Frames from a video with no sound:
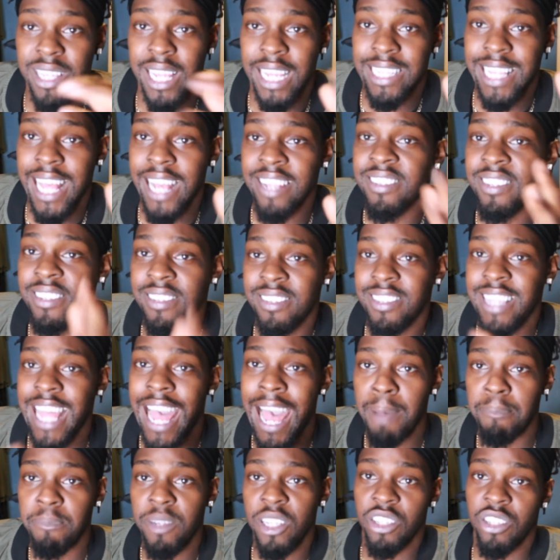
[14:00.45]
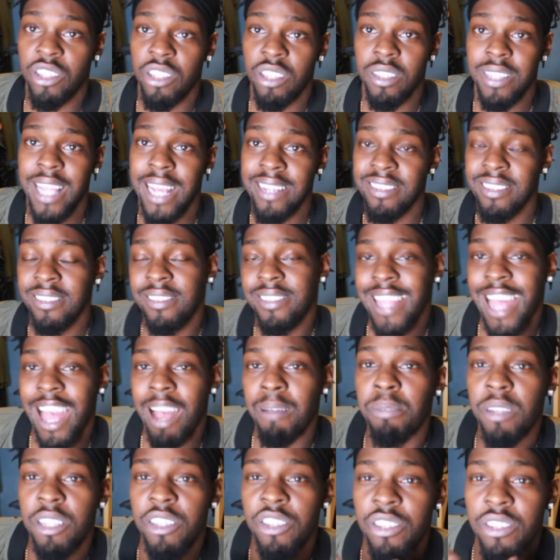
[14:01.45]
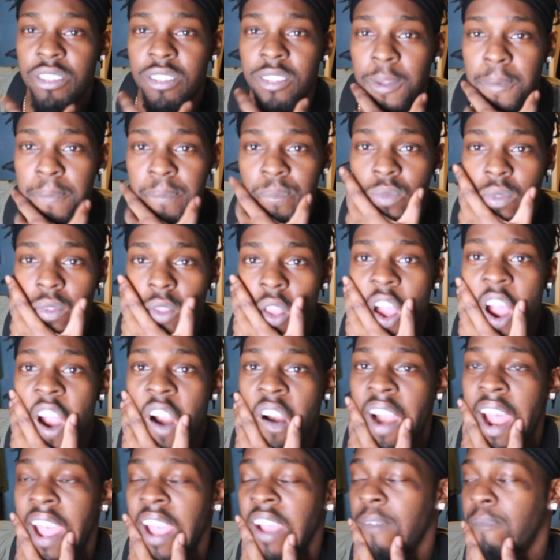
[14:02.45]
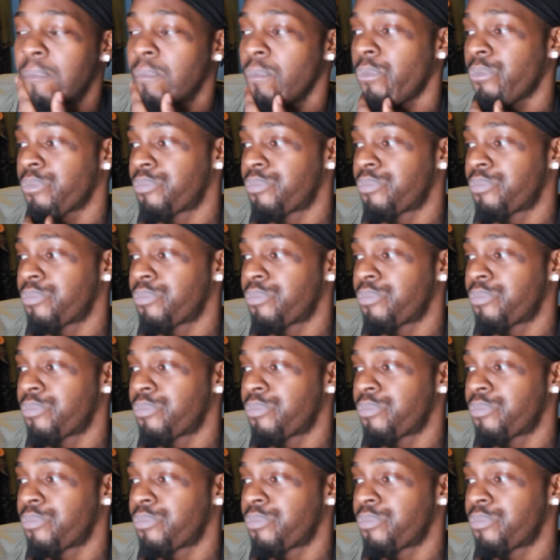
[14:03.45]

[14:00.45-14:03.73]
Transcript: Like, that's established. All right.